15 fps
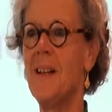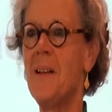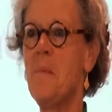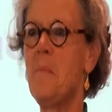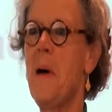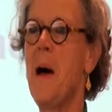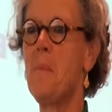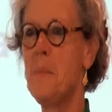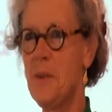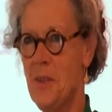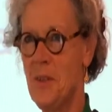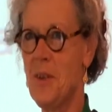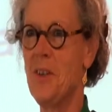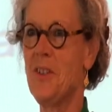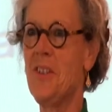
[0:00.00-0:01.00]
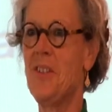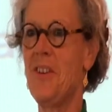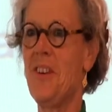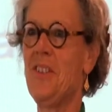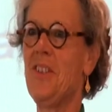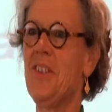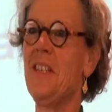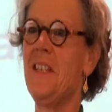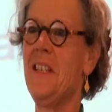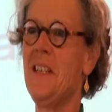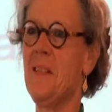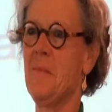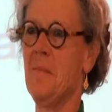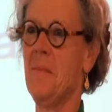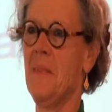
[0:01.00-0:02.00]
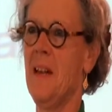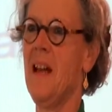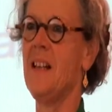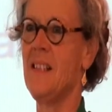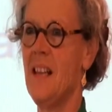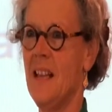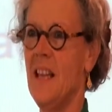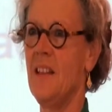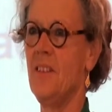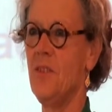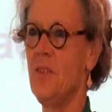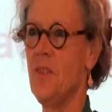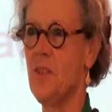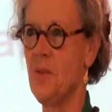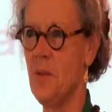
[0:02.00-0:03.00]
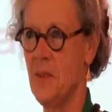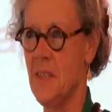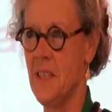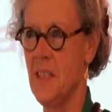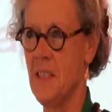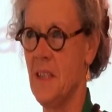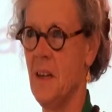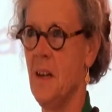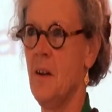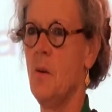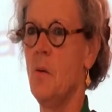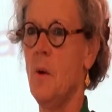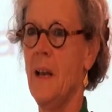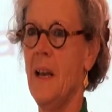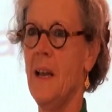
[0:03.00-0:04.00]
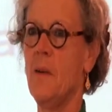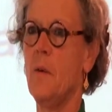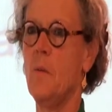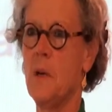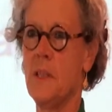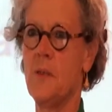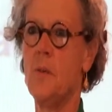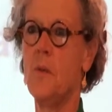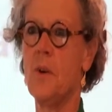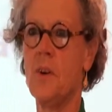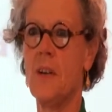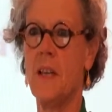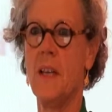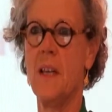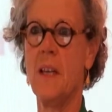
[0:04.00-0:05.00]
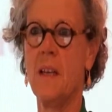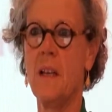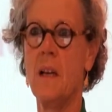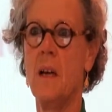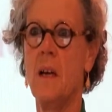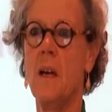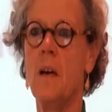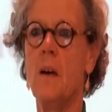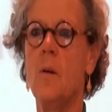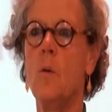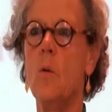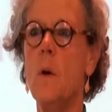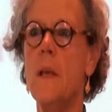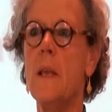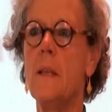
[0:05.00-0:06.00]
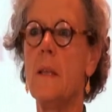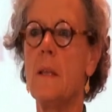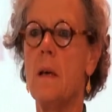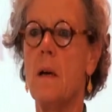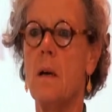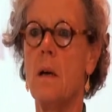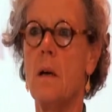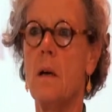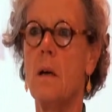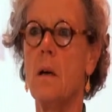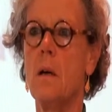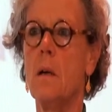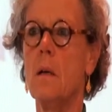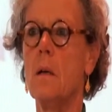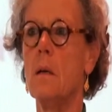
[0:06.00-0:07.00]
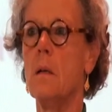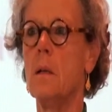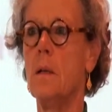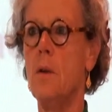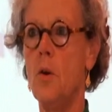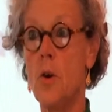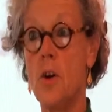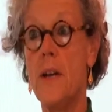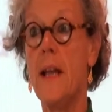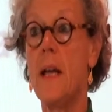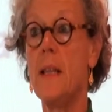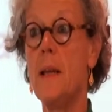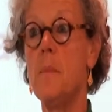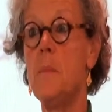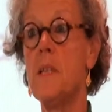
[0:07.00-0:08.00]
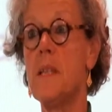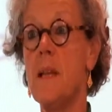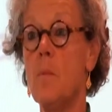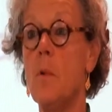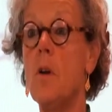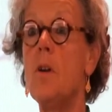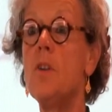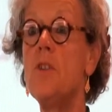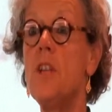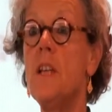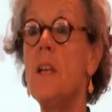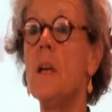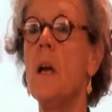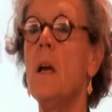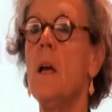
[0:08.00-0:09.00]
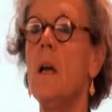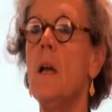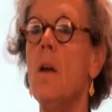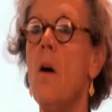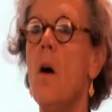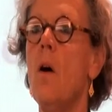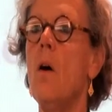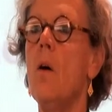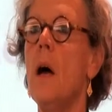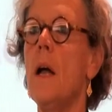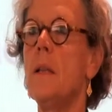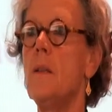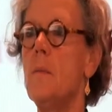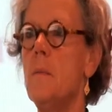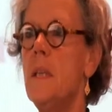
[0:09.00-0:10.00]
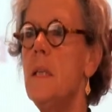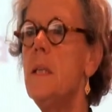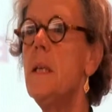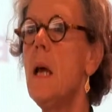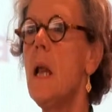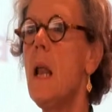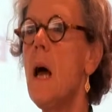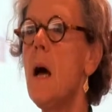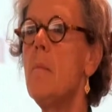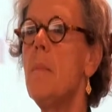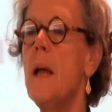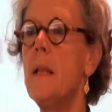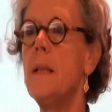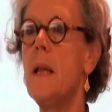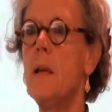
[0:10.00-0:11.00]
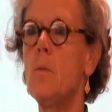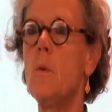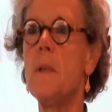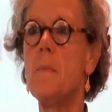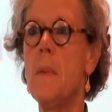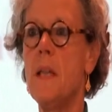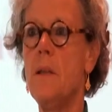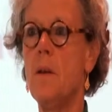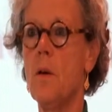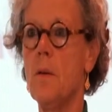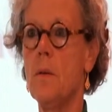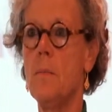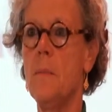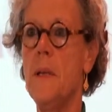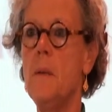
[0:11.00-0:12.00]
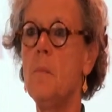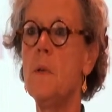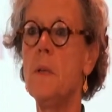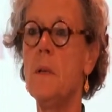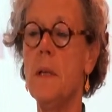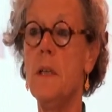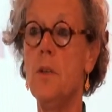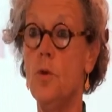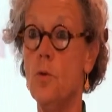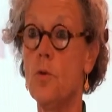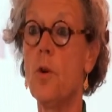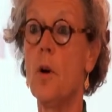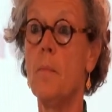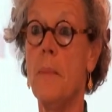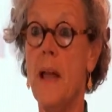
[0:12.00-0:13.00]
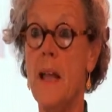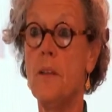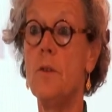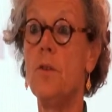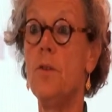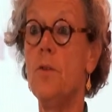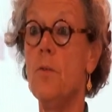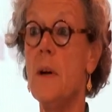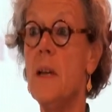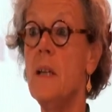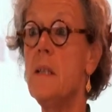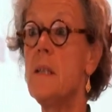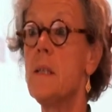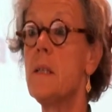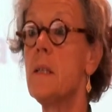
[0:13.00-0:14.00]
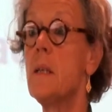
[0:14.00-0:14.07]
Pappert's constructionism, as I understood it while I was working with the learning and epistemology at the Media Lab, and then with many other people in Europe and the US.